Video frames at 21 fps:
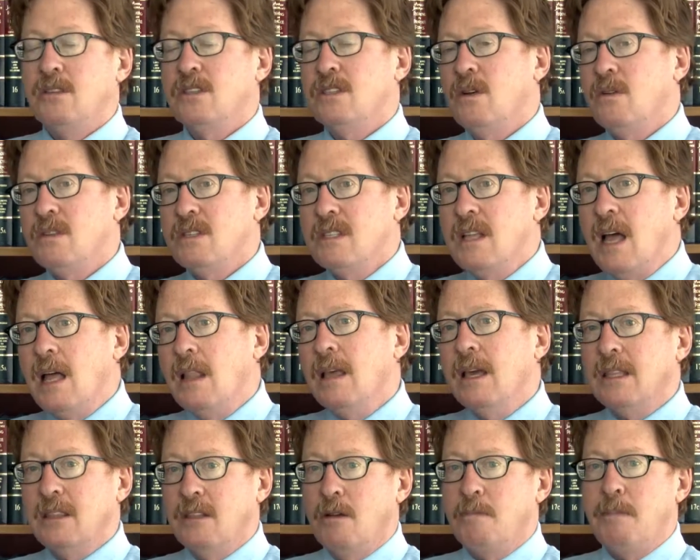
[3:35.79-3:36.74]
So it's not
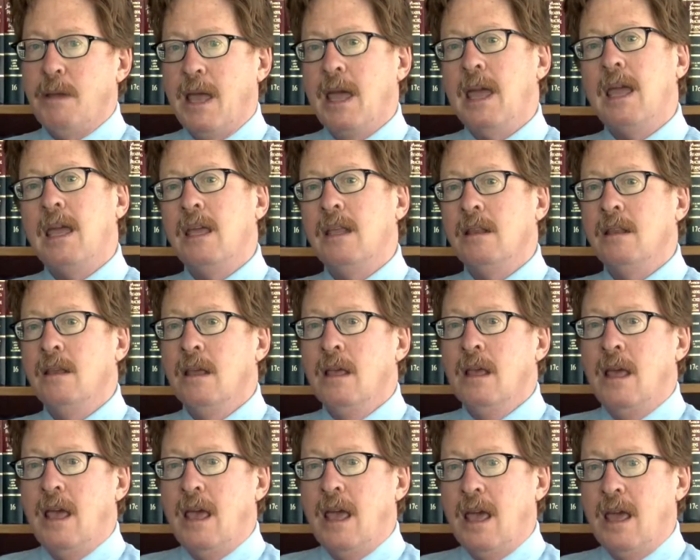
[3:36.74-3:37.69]
like they're paying
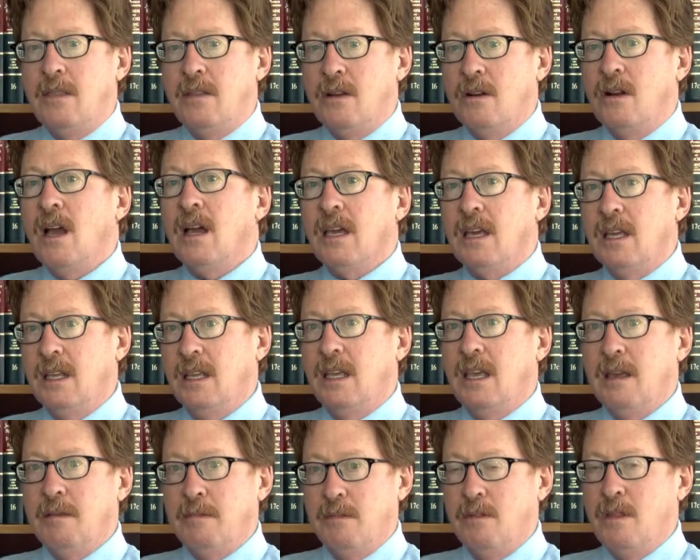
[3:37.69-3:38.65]
and they're not going to
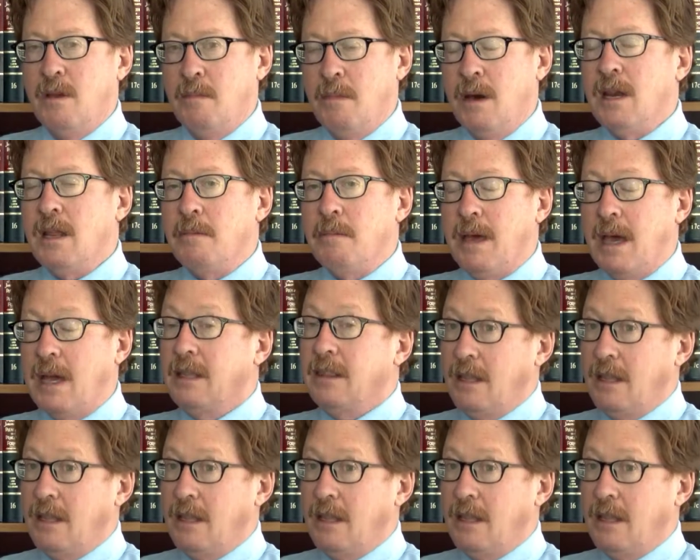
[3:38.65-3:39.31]
get their money back.